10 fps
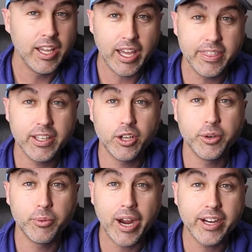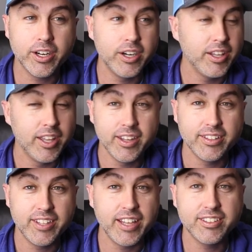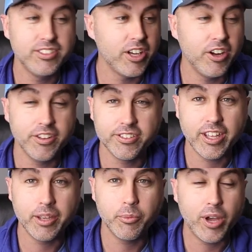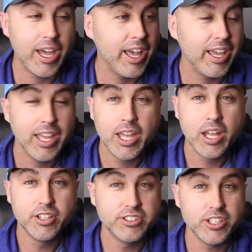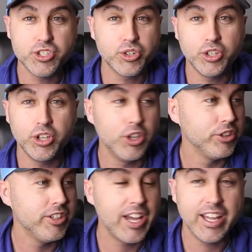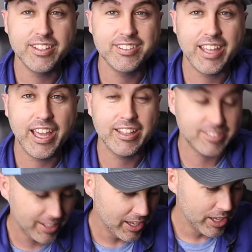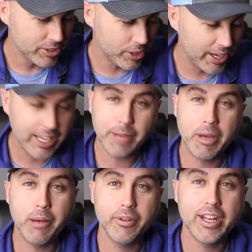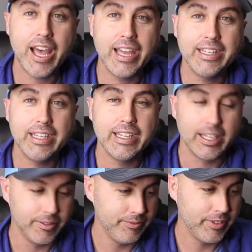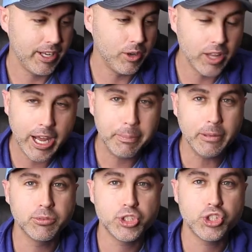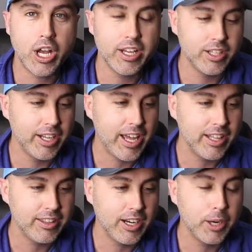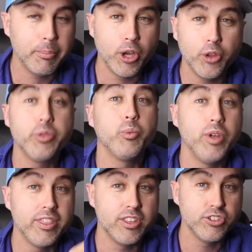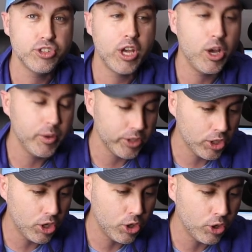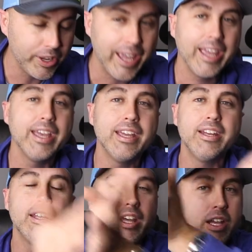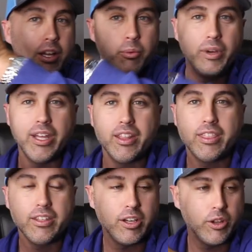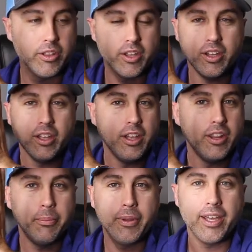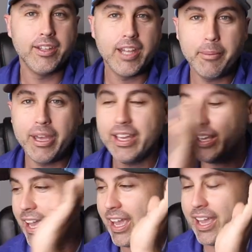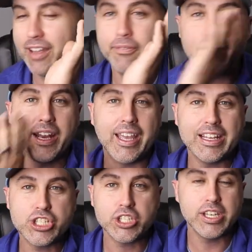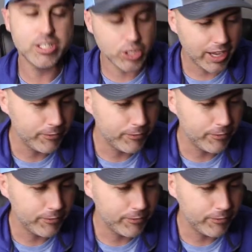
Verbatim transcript: I think, on record. I think Texas, y'all are the same way. Central United States. So I came up with an idea. I know a lot of people are struggling out there, both with the snow and the cold and with, you know, the the pandemic and financially. So I